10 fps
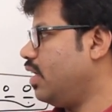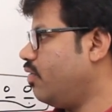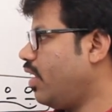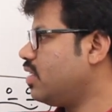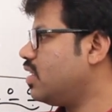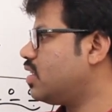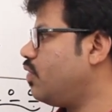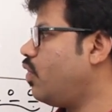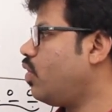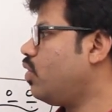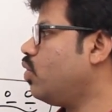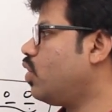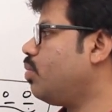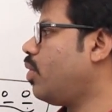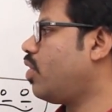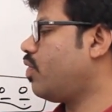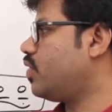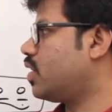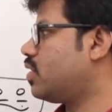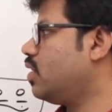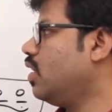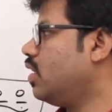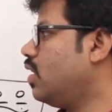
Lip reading: What is 64? 2 to the power of 6.